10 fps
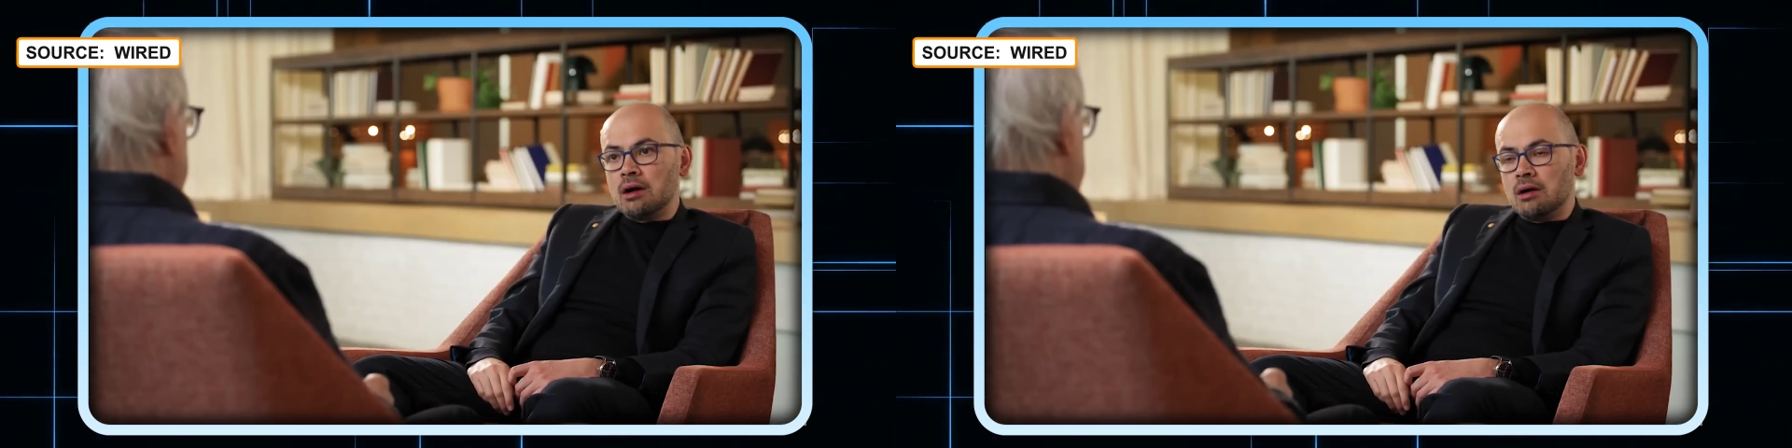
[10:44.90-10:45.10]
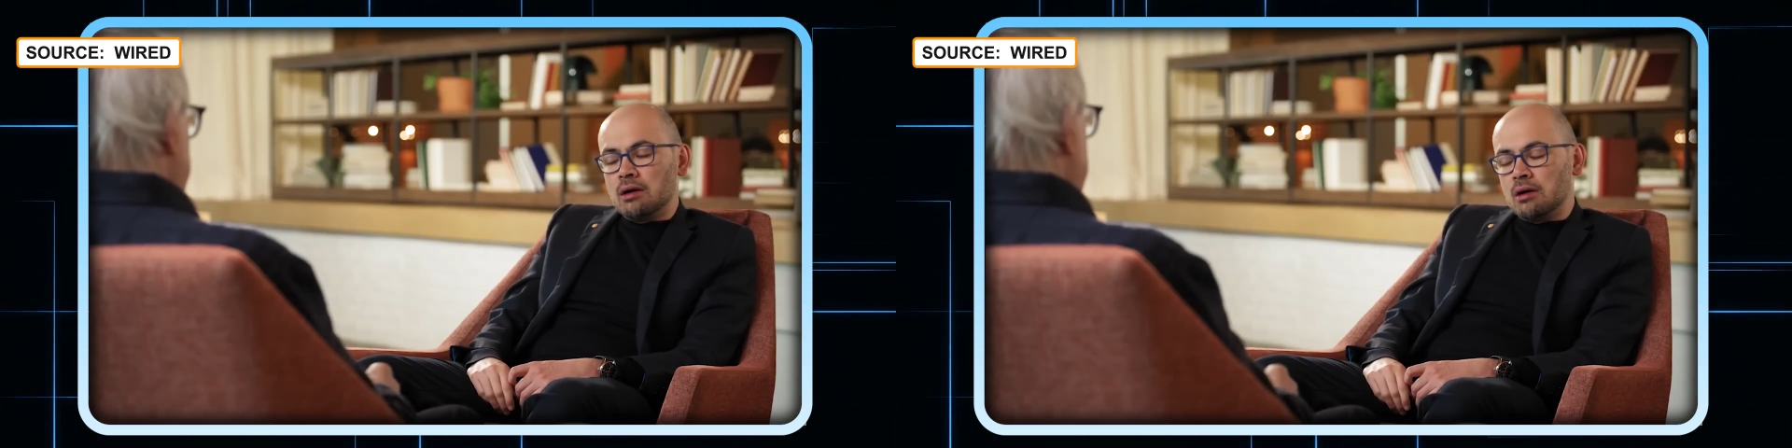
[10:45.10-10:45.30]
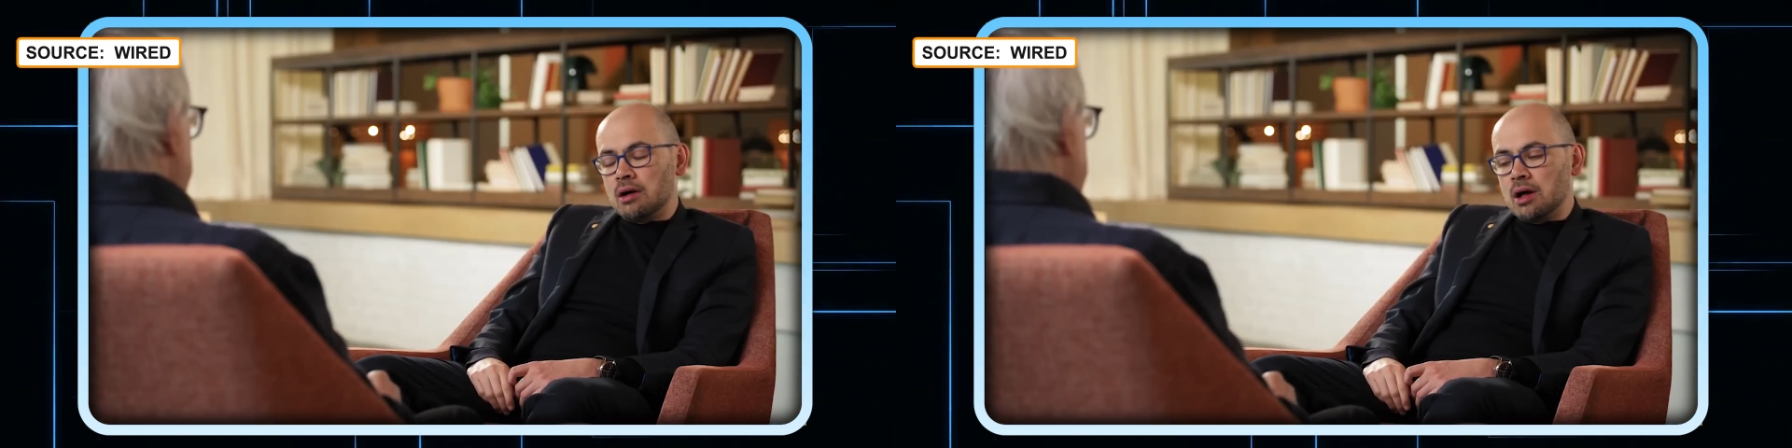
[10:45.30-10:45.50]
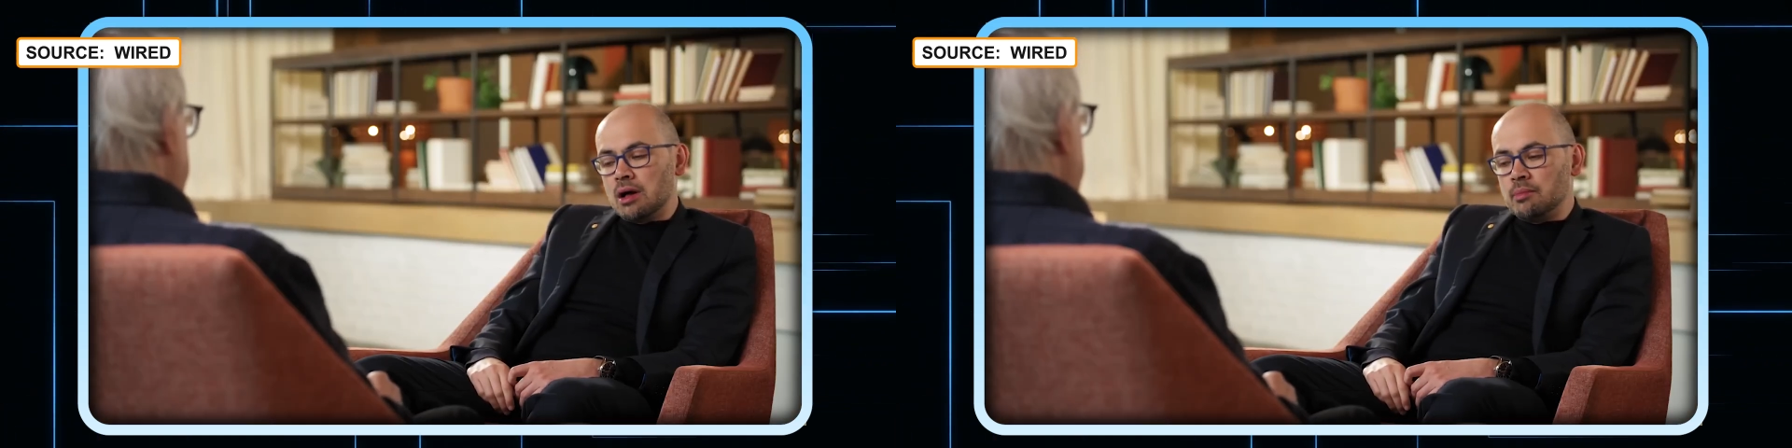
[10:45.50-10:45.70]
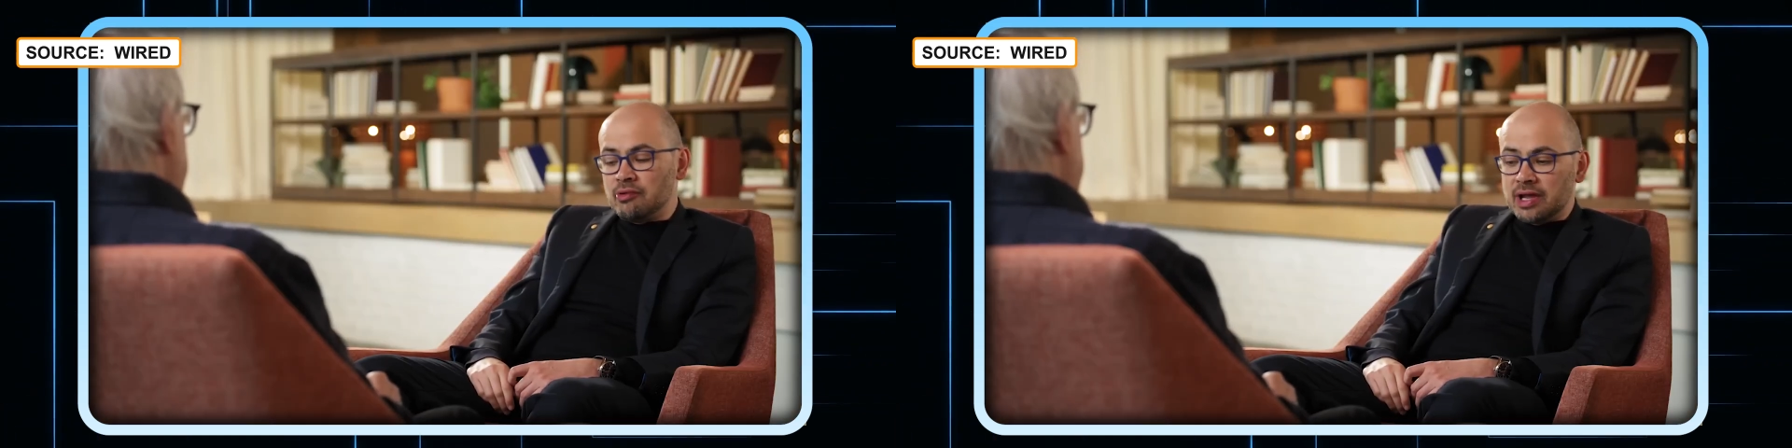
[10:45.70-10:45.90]

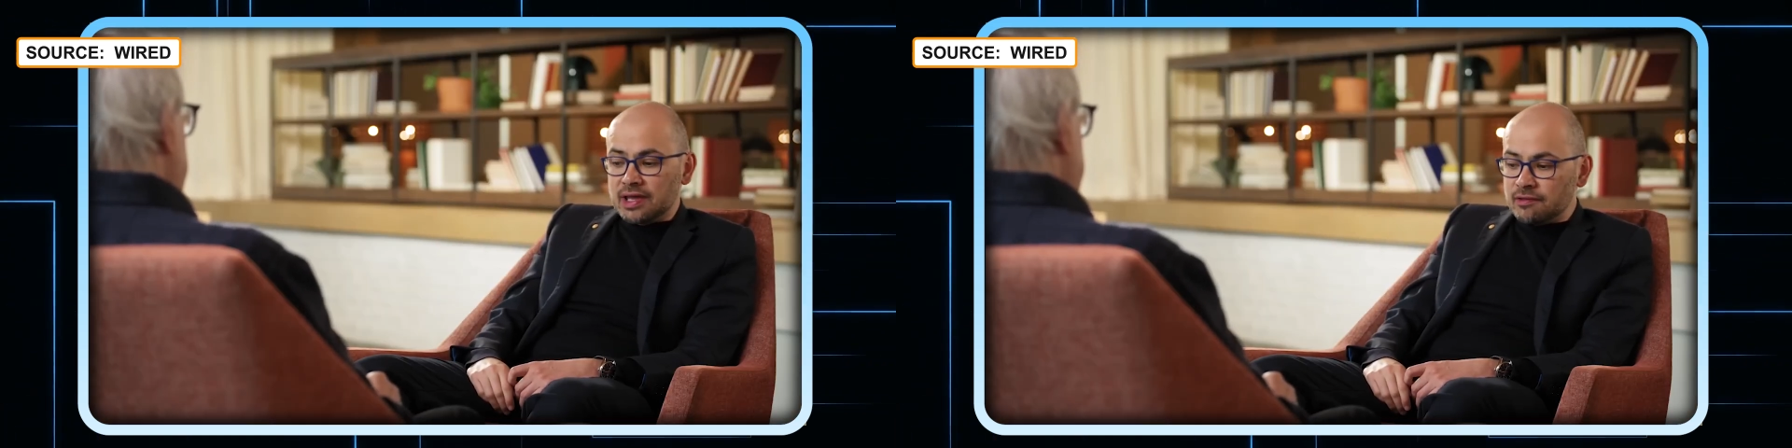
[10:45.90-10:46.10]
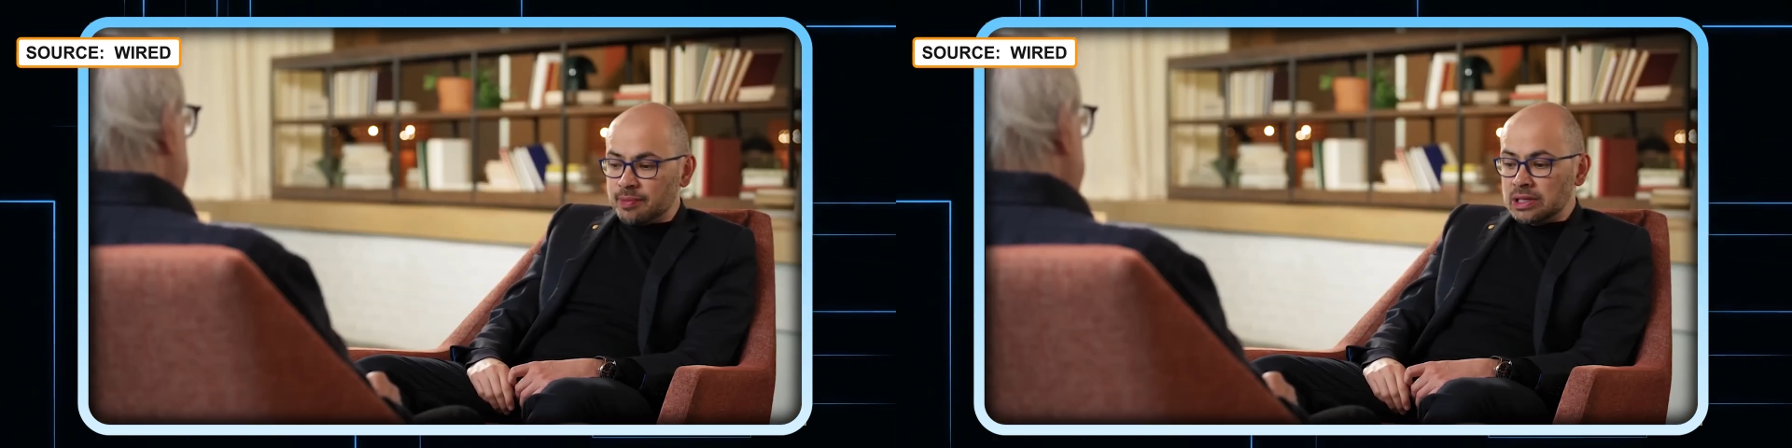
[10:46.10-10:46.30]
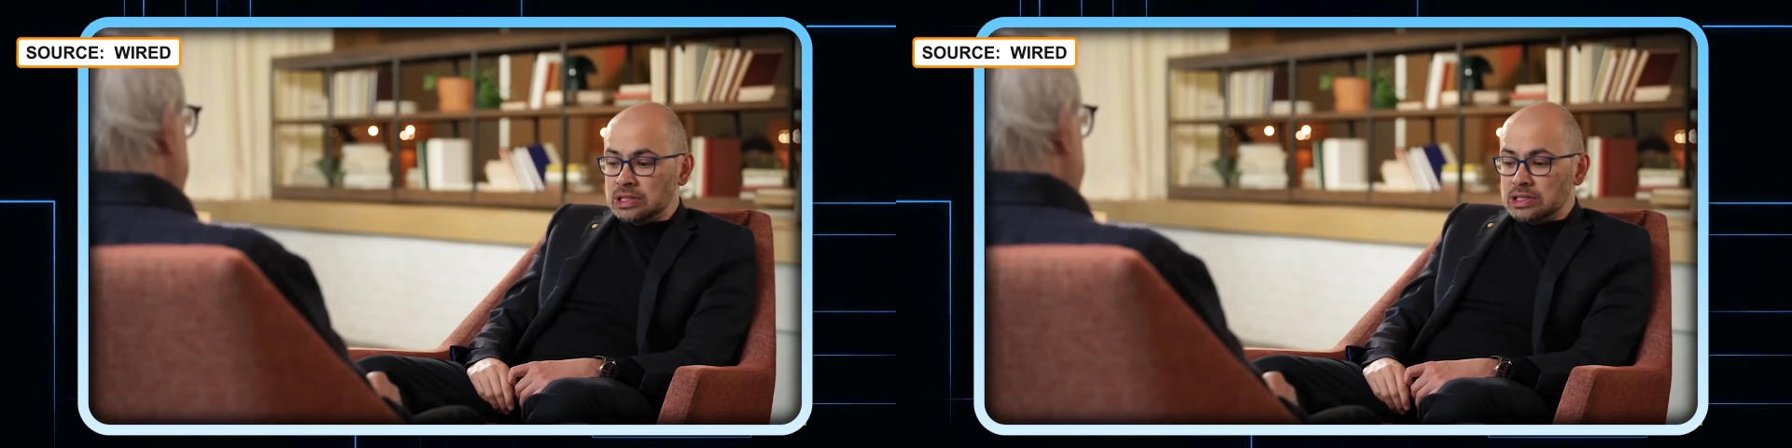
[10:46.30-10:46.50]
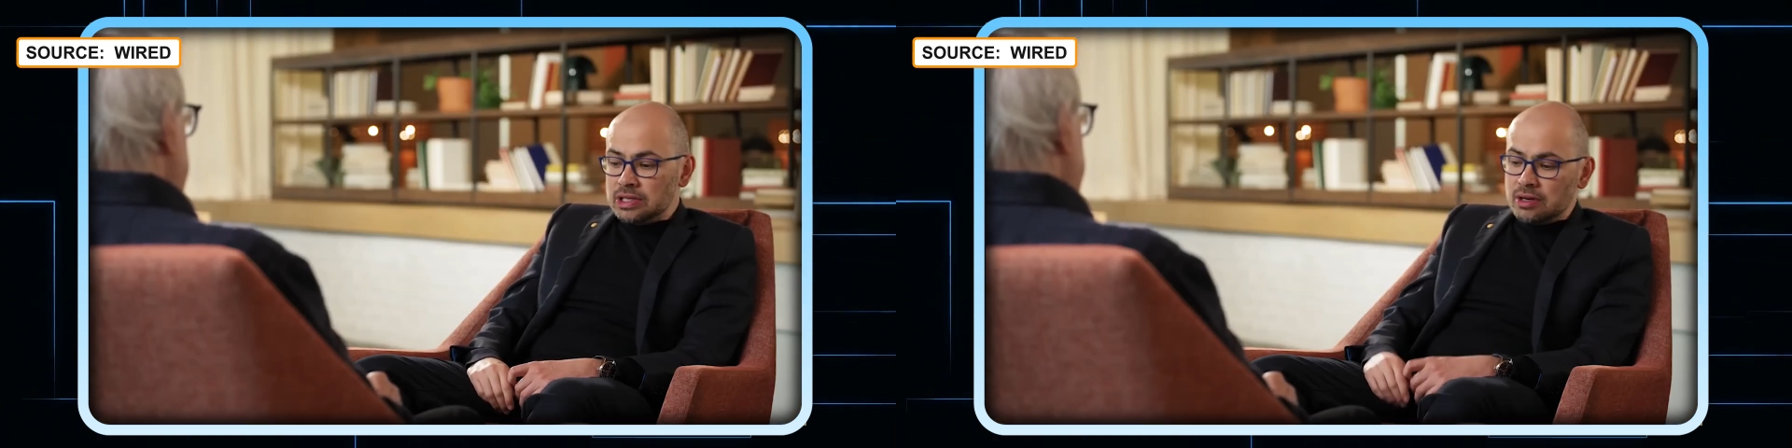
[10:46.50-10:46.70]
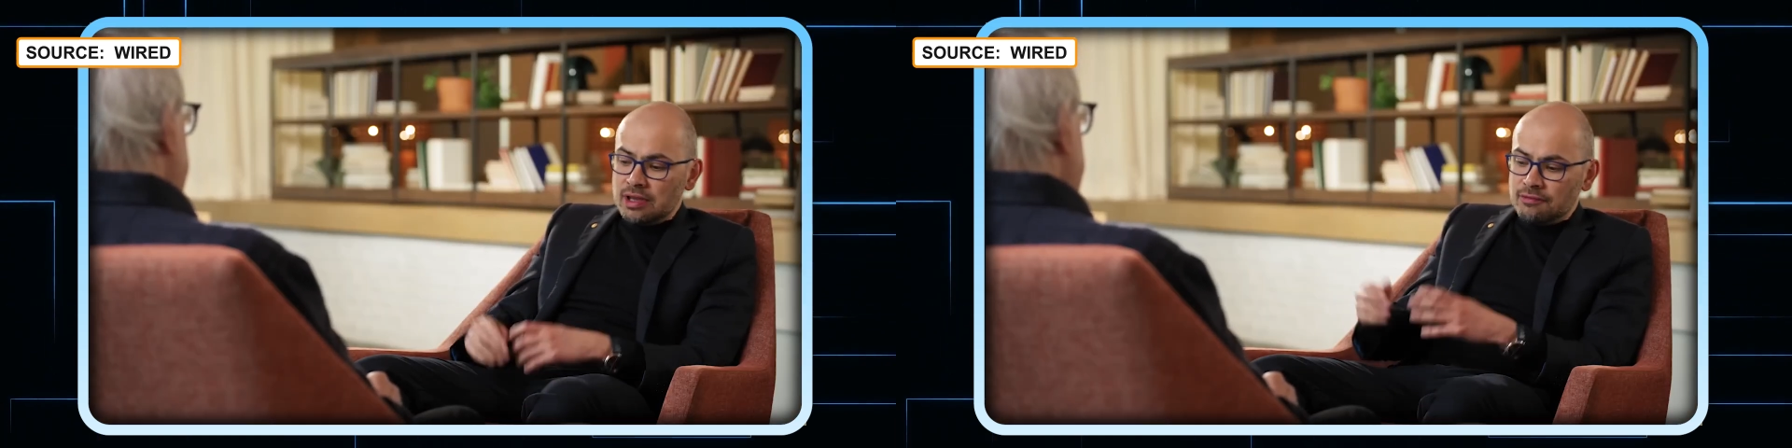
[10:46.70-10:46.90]
uh, brings, but you know,